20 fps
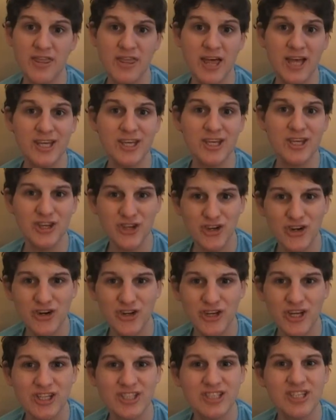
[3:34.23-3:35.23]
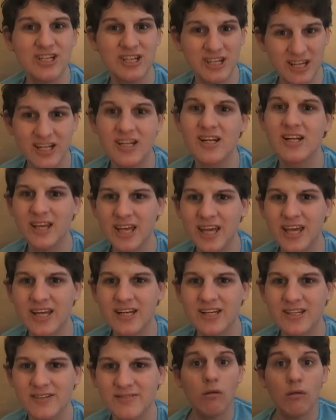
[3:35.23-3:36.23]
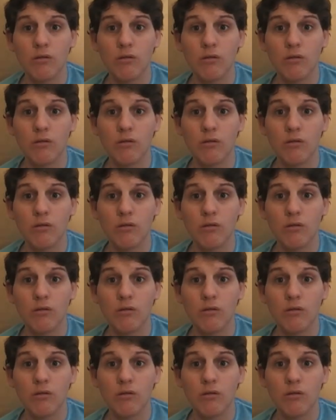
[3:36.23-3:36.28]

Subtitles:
that curious little kid.